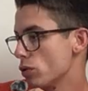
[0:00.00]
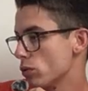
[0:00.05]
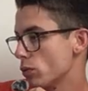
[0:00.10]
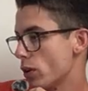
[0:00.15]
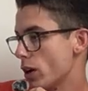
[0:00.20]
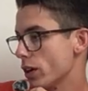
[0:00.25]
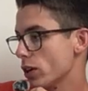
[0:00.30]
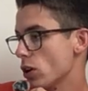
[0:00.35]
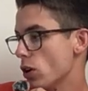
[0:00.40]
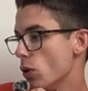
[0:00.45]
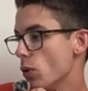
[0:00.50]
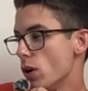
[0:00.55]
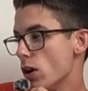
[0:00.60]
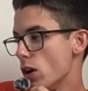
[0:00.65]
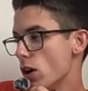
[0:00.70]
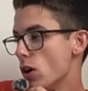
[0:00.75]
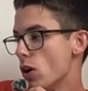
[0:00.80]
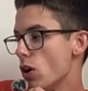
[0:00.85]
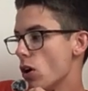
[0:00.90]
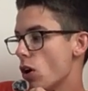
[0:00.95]
one where I go
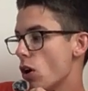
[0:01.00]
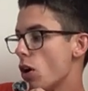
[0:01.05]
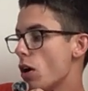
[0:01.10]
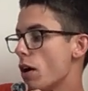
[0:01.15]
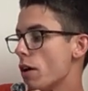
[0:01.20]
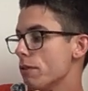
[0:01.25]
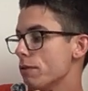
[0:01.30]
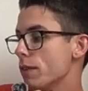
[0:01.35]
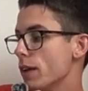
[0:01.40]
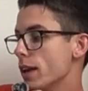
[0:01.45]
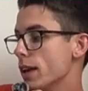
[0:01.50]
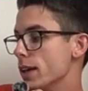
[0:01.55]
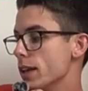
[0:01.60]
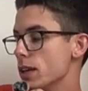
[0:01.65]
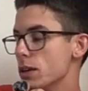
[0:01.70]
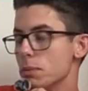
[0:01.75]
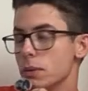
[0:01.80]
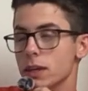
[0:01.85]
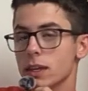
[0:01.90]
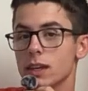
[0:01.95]
off
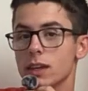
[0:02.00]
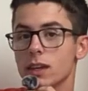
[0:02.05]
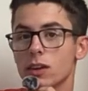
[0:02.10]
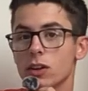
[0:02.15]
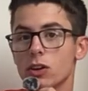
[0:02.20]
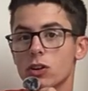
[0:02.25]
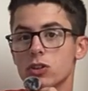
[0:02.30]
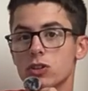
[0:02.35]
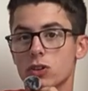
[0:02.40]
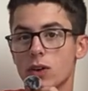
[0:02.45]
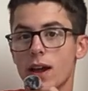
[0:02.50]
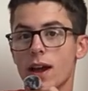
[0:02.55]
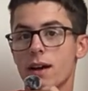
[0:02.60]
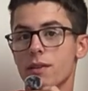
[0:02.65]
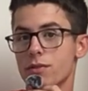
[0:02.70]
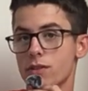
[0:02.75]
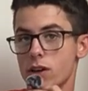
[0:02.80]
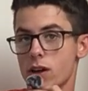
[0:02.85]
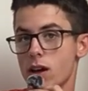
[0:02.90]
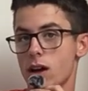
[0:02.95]
ADP here. So I
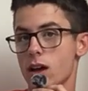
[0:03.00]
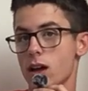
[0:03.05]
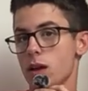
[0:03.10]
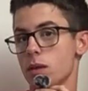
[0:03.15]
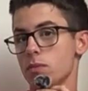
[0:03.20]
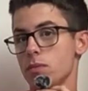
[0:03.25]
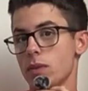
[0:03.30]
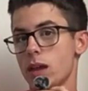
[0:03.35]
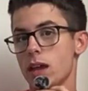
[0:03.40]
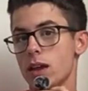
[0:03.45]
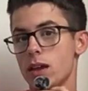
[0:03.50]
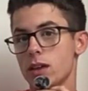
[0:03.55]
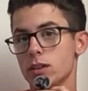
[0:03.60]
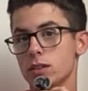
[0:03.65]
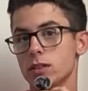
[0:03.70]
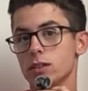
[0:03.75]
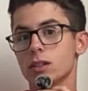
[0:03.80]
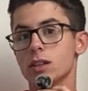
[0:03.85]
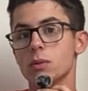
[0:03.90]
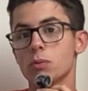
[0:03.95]
have the
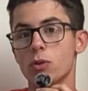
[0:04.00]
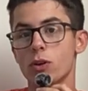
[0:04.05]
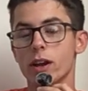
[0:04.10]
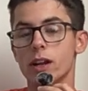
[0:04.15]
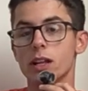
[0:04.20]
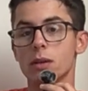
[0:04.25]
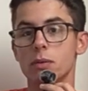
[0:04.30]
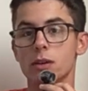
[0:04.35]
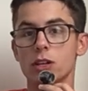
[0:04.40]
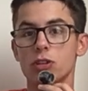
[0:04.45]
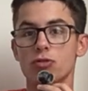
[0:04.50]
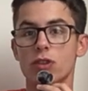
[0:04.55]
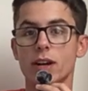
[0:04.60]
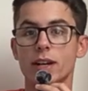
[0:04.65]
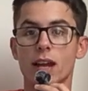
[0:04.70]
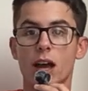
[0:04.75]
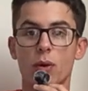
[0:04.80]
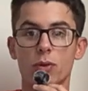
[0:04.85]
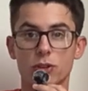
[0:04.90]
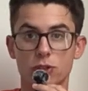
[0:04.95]
sleeper ADPs right
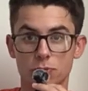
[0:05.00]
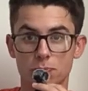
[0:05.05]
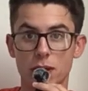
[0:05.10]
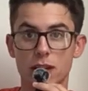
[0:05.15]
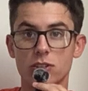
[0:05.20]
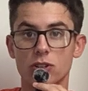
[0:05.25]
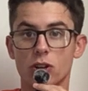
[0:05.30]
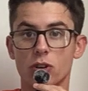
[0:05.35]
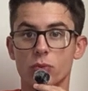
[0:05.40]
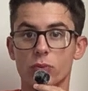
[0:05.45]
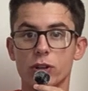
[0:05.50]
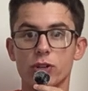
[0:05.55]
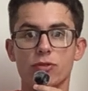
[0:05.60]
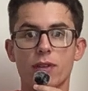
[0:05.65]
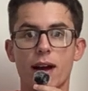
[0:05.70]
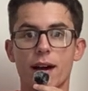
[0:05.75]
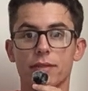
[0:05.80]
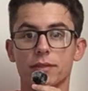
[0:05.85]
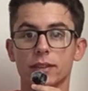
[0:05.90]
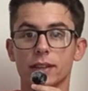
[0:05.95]
now, which is based on a
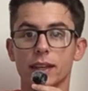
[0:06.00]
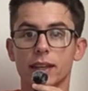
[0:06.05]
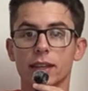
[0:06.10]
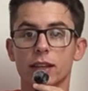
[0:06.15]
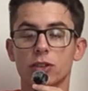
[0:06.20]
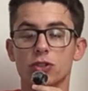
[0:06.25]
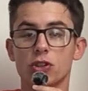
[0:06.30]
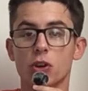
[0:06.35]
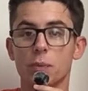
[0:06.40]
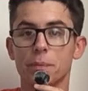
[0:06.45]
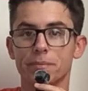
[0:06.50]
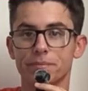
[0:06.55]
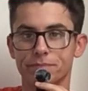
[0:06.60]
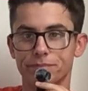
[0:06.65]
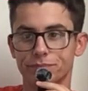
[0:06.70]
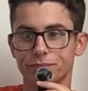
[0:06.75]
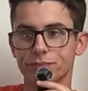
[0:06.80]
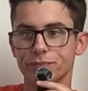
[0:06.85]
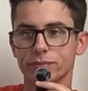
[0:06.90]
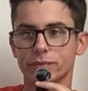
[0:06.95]
redraft league. So
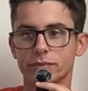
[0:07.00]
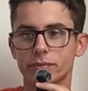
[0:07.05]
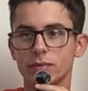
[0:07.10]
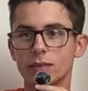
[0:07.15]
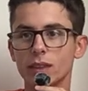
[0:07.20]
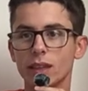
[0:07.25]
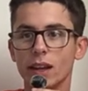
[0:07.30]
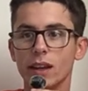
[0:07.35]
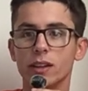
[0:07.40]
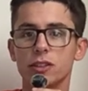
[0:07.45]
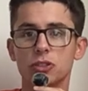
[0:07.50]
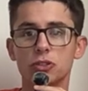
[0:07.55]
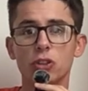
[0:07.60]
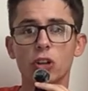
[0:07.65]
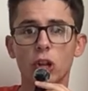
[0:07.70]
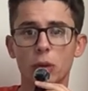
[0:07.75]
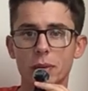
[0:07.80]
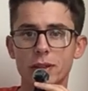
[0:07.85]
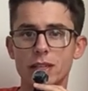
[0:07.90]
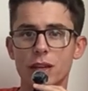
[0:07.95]
it's a
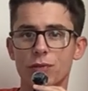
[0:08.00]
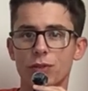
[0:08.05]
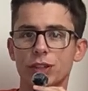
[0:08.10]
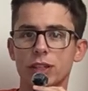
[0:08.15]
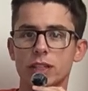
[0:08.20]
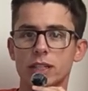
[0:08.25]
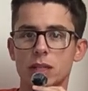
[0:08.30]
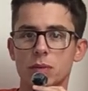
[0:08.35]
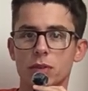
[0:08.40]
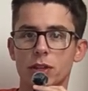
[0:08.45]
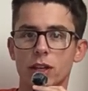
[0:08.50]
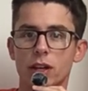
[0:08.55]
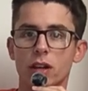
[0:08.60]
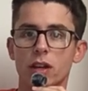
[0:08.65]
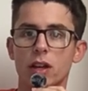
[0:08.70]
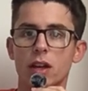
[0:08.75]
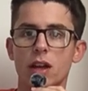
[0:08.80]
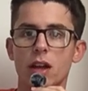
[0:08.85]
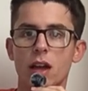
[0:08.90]
little bit different than some of the